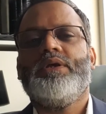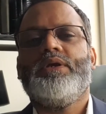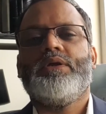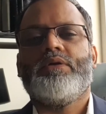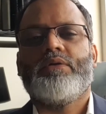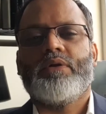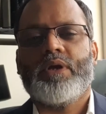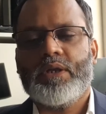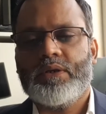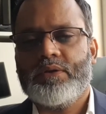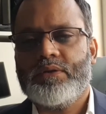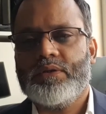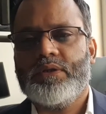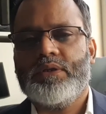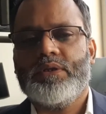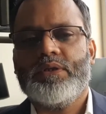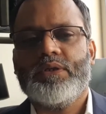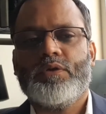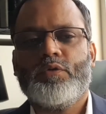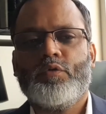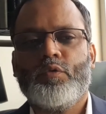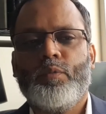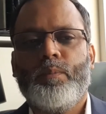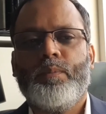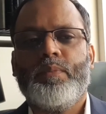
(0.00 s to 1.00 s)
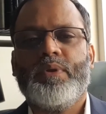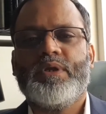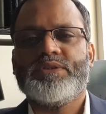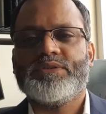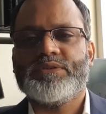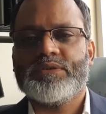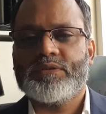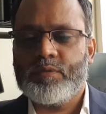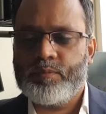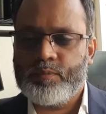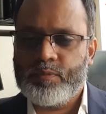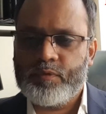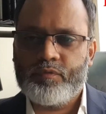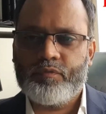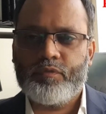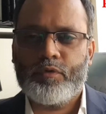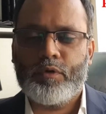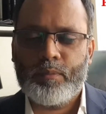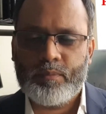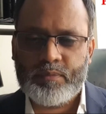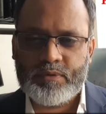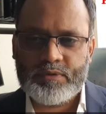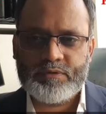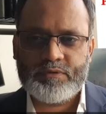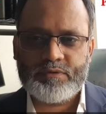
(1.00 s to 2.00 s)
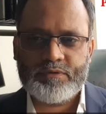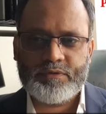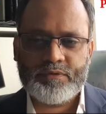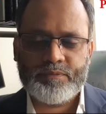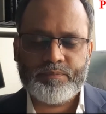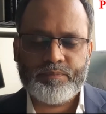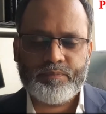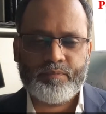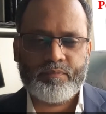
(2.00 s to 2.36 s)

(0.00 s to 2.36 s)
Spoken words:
criteria to measure the performance.